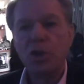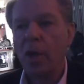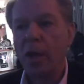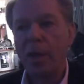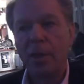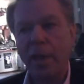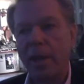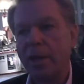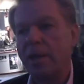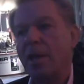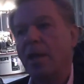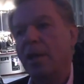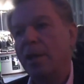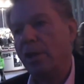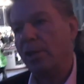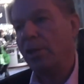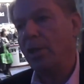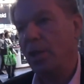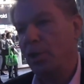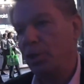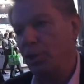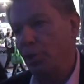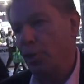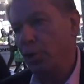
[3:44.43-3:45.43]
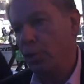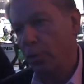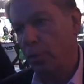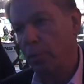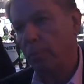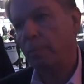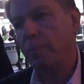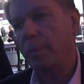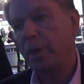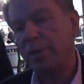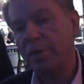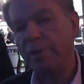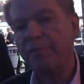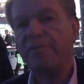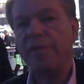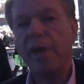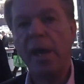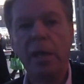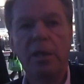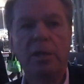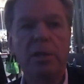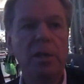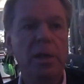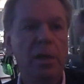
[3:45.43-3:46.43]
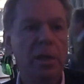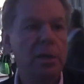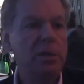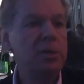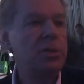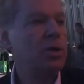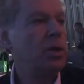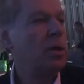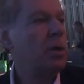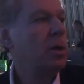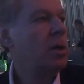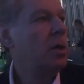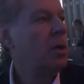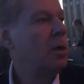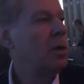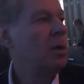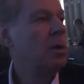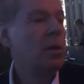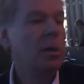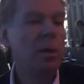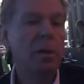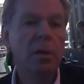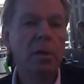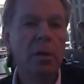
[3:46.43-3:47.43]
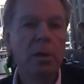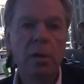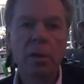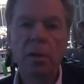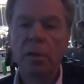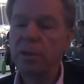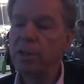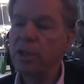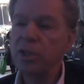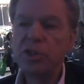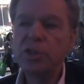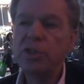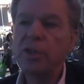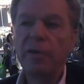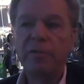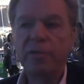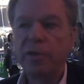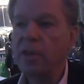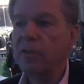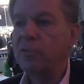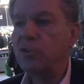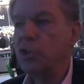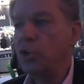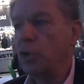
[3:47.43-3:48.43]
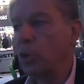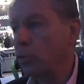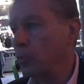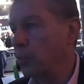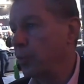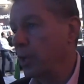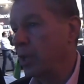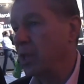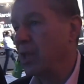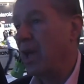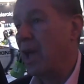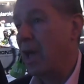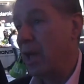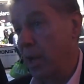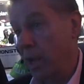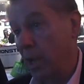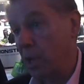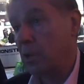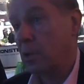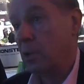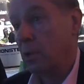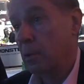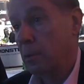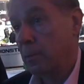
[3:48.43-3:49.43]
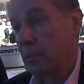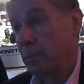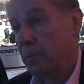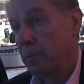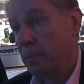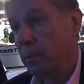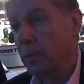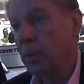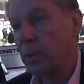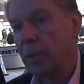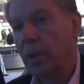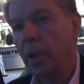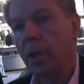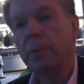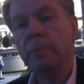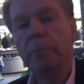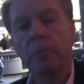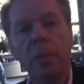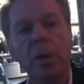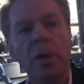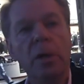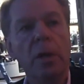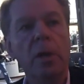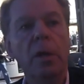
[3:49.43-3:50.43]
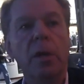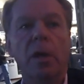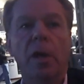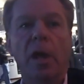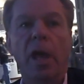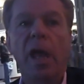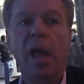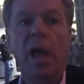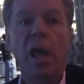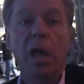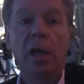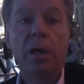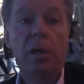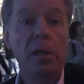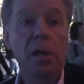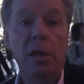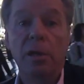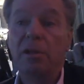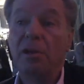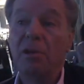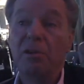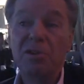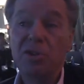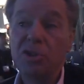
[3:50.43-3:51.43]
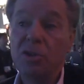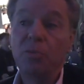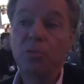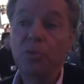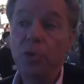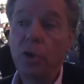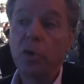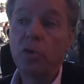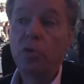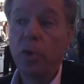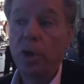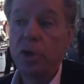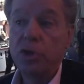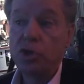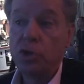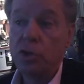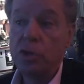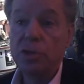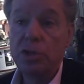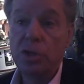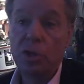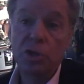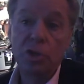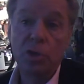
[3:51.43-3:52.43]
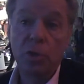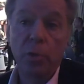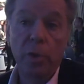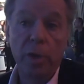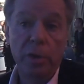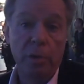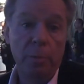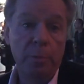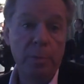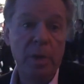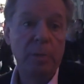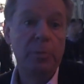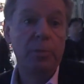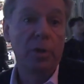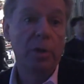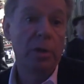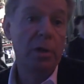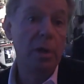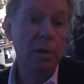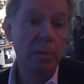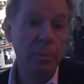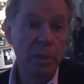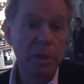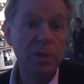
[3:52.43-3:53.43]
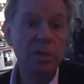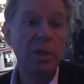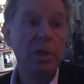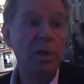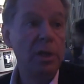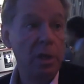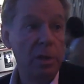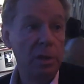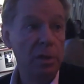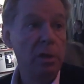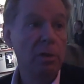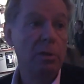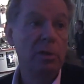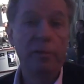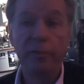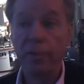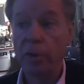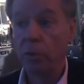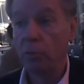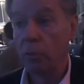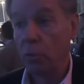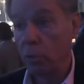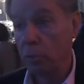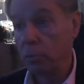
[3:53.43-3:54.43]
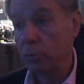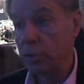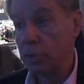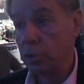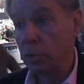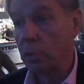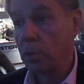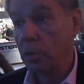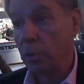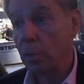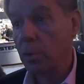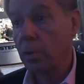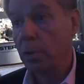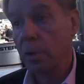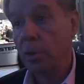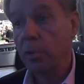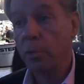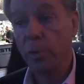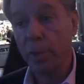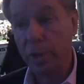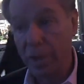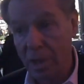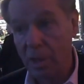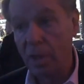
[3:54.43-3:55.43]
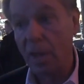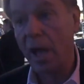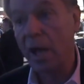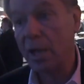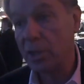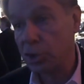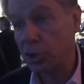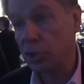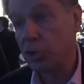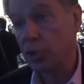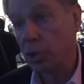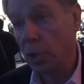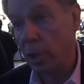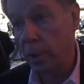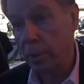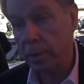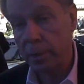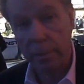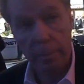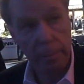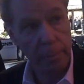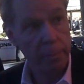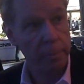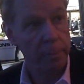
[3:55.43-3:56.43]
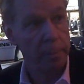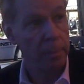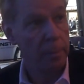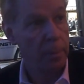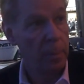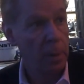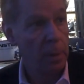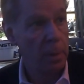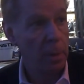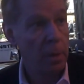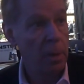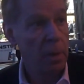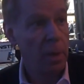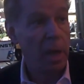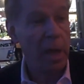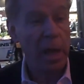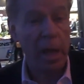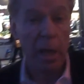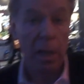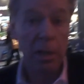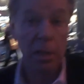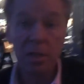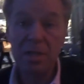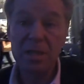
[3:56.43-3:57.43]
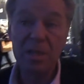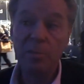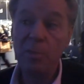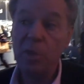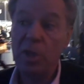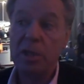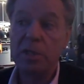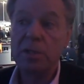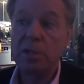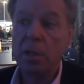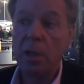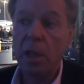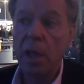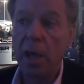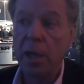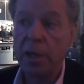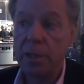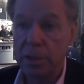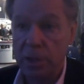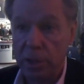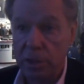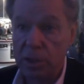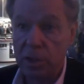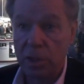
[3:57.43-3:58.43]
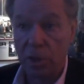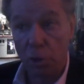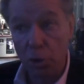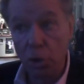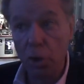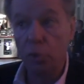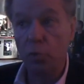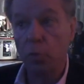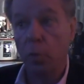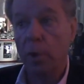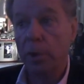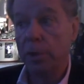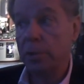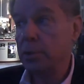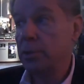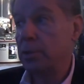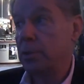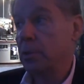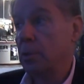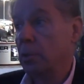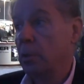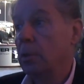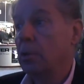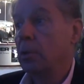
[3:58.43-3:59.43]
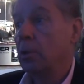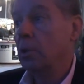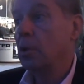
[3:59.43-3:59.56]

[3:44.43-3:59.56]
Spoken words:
so I like anything new. But the fact is, this stuff gives you a real headache. Okay? And there are some real questions as to whether people are going to be sitting in their living rooms with glasses on. And some of these glasses, the good ones,